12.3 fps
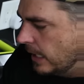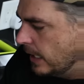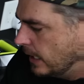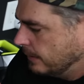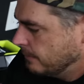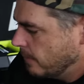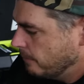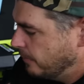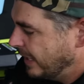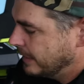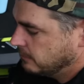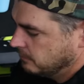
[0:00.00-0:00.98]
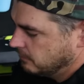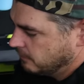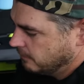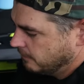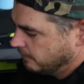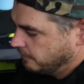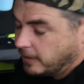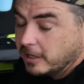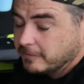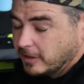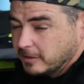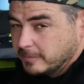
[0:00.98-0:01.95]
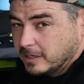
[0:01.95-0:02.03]
but very,
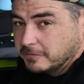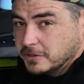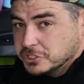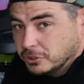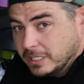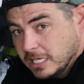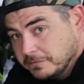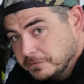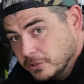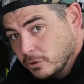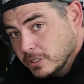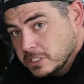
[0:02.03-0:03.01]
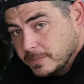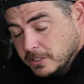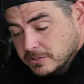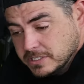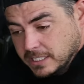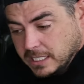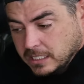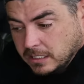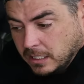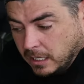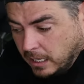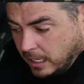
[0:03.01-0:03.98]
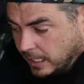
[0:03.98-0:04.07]
very beneficial if you're going to be using it
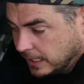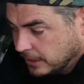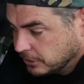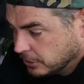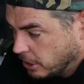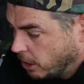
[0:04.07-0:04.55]
in your